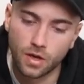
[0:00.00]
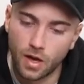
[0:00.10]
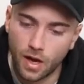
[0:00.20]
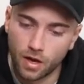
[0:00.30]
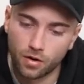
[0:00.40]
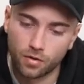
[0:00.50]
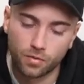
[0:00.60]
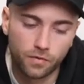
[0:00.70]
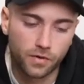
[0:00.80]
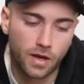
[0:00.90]
and a
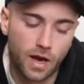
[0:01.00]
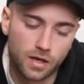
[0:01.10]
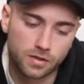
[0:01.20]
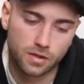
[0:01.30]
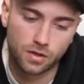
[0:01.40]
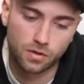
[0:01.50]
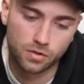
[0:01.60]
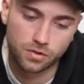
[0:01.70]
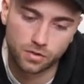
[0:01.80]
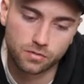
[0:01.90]
horrific accident in
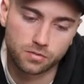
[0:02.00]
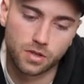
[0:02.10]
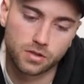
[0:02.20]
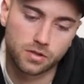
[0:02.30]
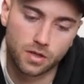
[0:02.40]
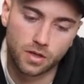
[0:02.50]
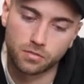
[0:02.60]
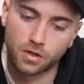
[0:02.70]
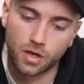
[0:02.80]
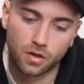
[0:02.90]
which circumstances
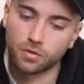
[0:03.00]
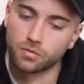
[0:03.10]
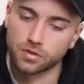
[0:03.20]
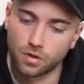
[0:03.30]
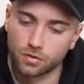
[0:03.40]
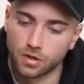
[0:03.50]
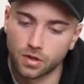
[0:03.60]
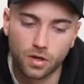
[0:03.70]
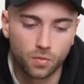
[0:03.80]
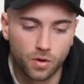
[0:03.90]
come together
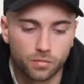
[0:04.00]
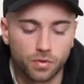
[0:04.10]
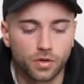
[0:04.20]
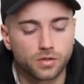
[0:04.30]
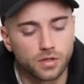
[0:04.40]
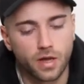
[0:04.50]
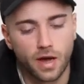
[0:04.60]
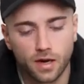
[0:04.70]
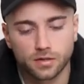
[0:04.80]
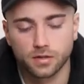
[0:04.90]
resulting in one person
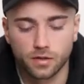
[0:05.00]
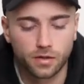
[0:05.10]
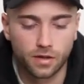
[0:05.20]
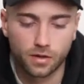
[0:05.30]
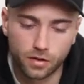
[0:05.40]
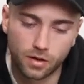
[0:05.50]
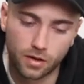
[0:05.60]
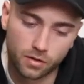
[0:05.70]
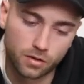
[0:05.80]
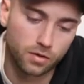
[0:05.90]
accidentally
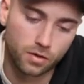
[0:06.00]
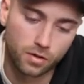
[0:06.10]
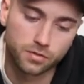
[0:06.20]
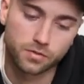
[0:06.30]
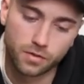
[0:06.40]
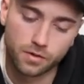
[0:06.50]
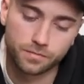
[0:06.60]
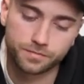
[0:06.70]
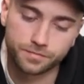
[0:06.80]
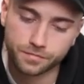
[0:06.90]
killing their close friend.
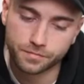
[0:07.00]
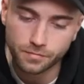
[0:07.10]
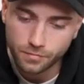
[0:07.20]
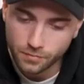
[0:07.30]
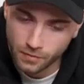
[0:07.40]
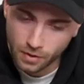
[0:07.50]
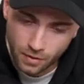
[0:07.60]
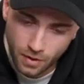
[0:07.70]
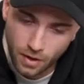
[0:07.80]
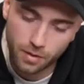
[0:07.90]

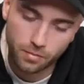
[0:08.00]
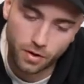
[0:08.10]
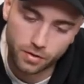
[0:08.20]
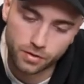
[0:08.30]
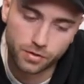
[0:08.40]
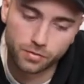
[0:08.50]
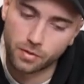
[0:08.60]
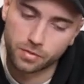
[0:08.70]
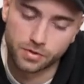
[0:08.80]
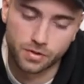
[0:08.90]
I'm honored to
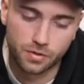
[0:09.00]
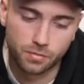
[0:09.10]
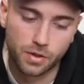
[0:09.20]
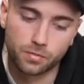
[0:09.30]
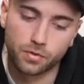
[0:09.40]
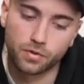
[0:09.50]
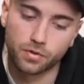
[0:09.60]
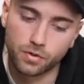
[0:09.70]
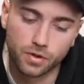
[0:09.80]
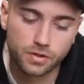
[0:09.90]
represent people
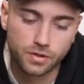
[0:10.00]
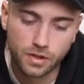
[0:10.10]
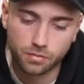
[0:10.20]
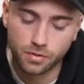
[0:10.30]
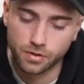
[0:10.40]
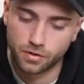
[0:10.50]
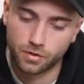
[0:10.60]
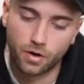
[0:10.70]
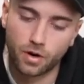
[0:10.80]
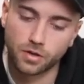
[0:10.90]
who look deep into
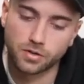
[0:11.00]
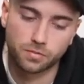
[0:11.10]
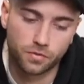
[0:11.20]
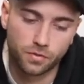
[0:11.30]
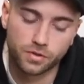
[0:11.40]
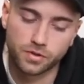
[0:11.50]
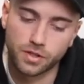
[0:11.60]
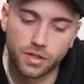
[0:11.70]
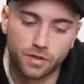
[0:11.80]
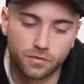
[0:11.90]
their hearts before
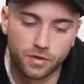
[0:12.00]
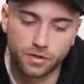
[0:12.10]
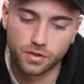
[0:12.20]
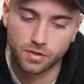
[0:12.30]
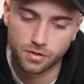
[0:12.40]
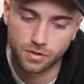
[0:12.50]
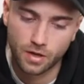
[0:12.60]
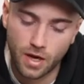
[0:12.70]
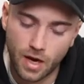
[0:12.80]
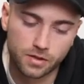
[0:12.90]
seeking vengeance,
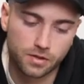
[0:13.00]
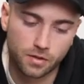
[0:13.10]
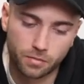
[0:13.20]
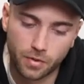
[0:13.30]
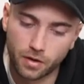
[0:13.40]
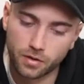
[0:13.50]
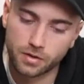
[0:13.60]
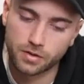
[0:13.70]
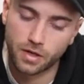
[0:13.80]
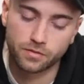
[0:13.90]
as the
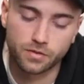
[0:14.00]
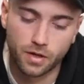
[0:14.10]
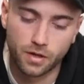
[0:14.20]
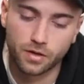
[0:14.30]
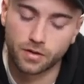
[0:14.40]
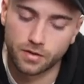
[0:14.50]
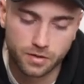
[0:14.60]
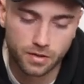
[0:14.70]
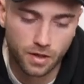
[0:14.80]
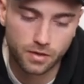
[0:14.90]
LeBerrys have done in this
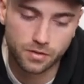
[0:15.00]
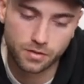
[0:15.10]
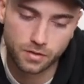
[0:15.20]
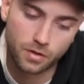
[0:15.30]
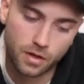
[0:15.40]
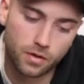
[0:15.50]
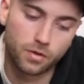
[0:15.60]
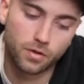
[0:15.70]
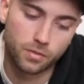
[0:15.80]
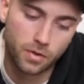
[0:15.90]
case. Thank
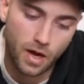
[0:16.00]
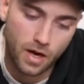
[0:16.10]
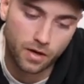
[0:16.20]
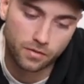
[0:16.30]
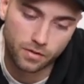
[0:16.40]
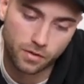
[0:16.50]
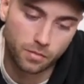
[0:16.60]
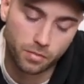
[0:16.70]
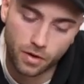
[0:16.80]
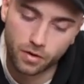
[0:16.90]
you on the behalf of the
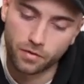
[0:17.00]
LeBerry